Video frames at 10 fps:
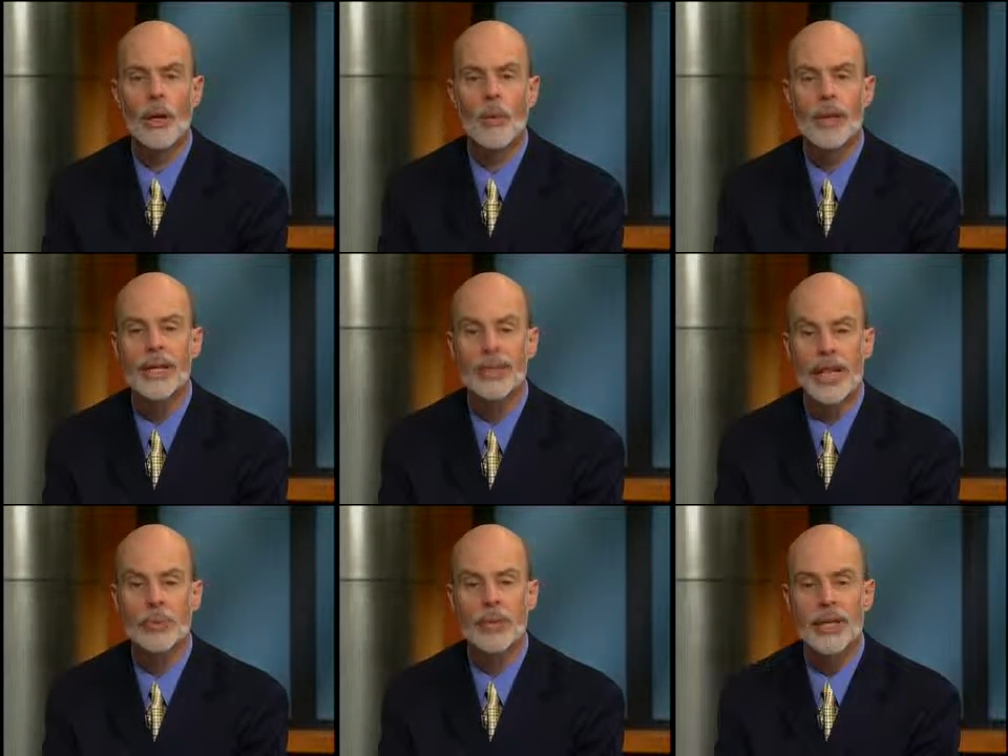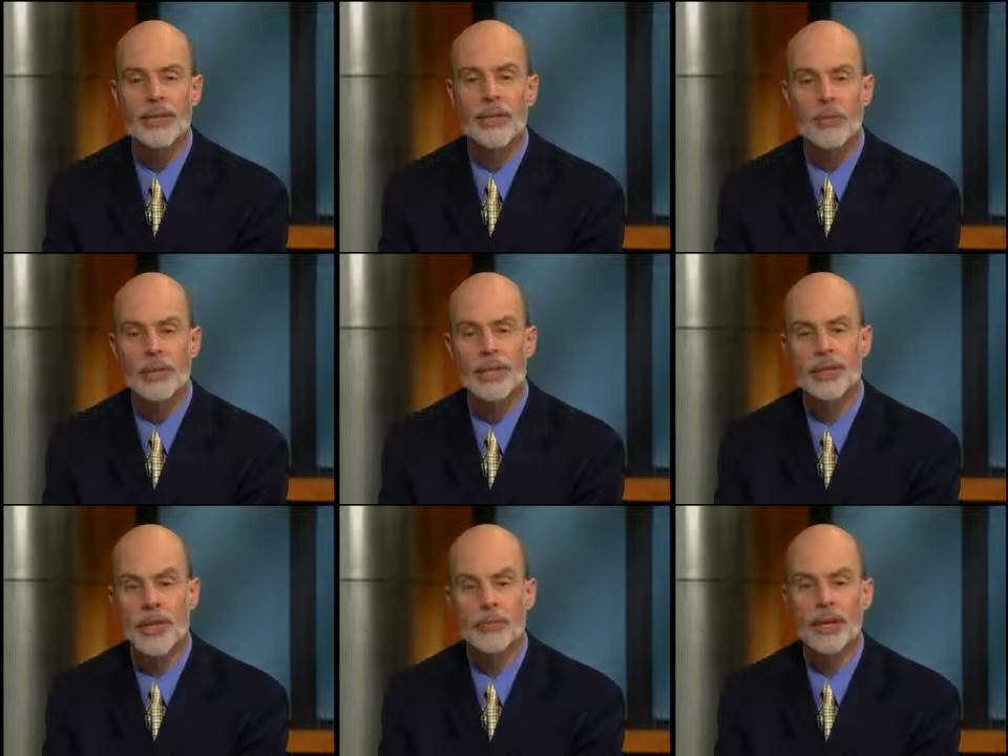One example is a
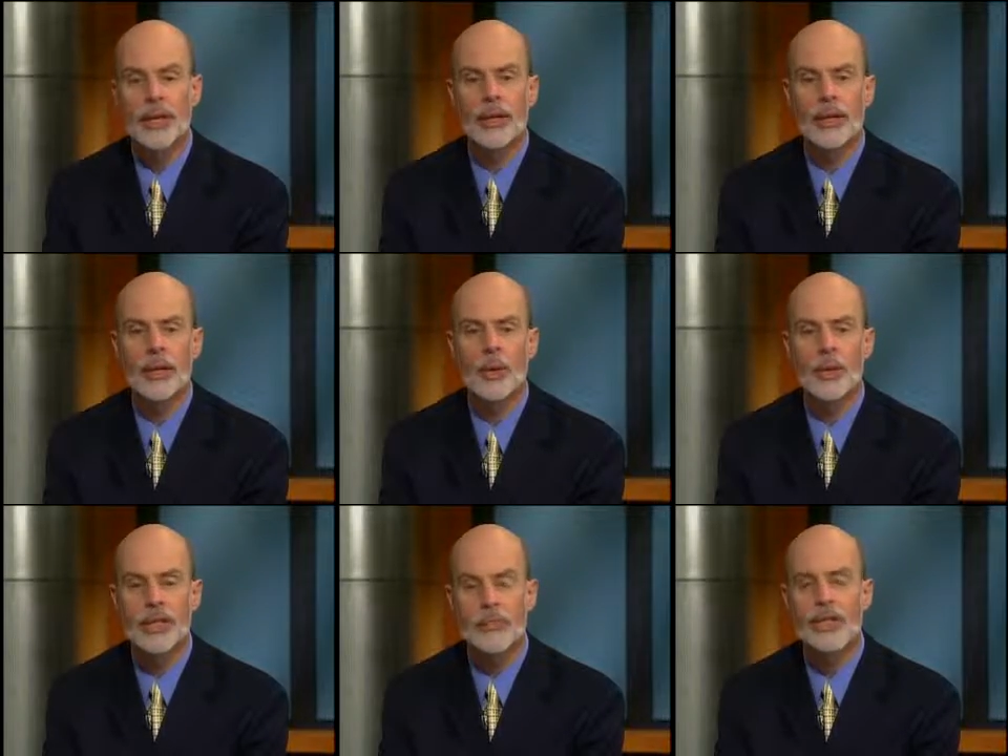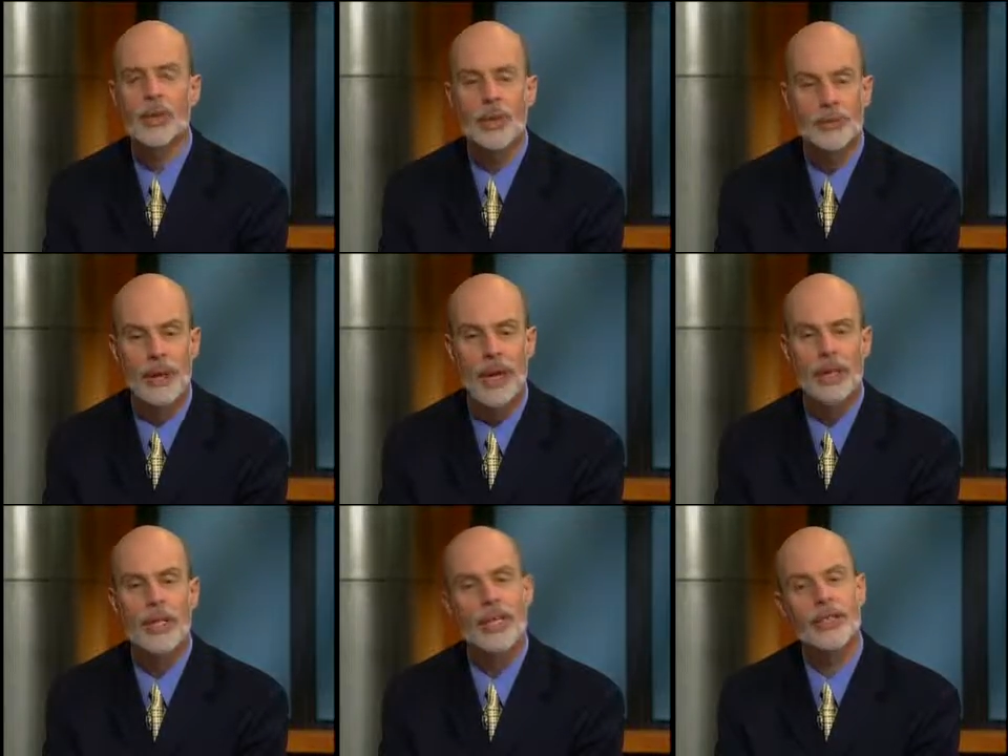lubricants company who attempted to
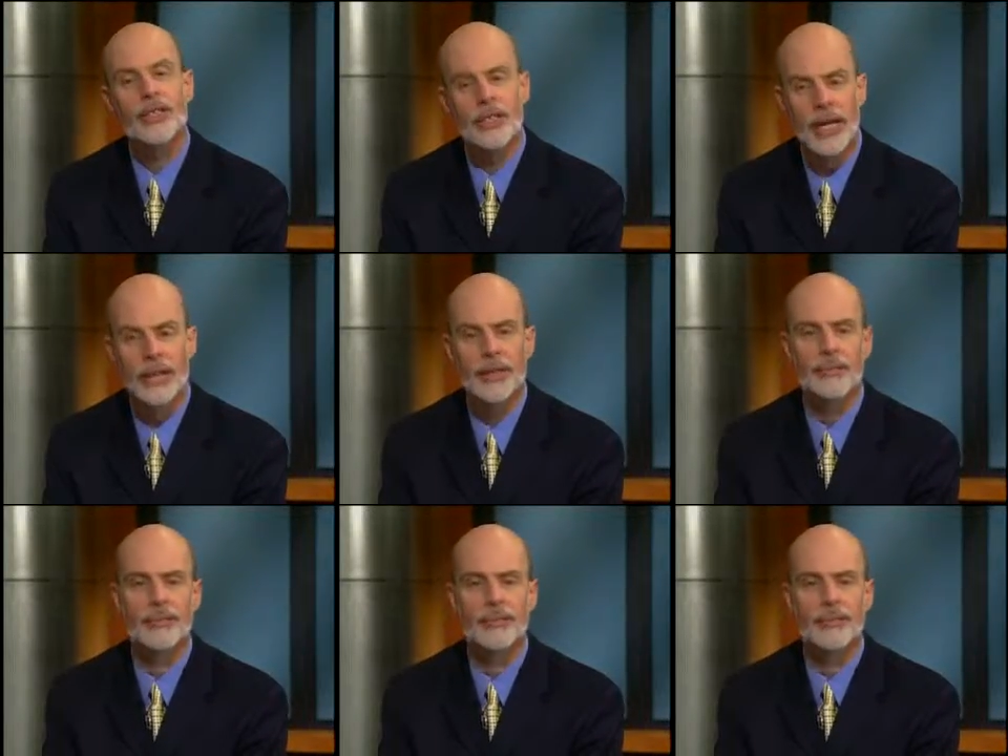expand into China.